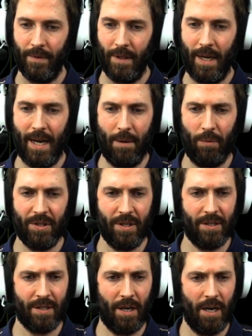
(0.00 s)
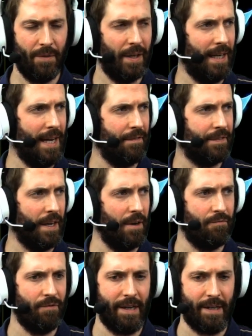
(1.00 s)
Hey, what's this guy on the left? I
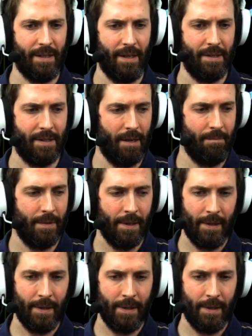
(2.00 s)
don't recognize him.